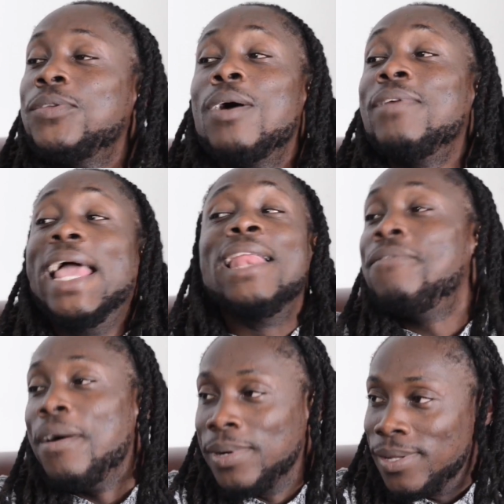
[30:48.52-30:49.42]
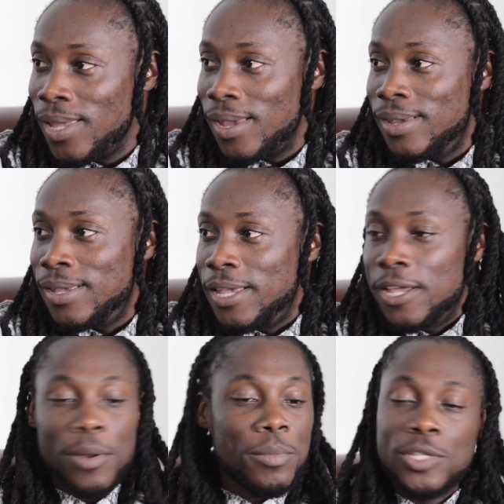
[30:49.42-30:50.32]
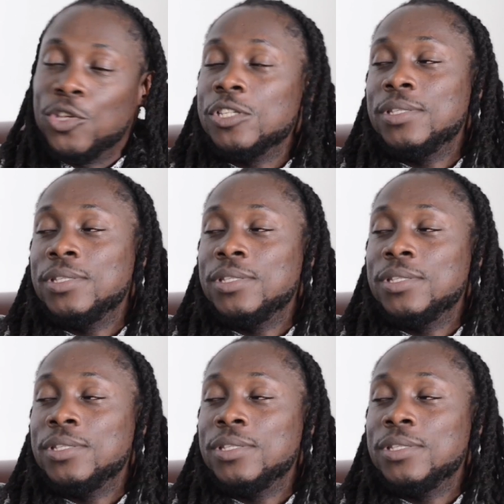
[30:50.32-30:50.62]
have to have any family there. Mm -hmm. It's just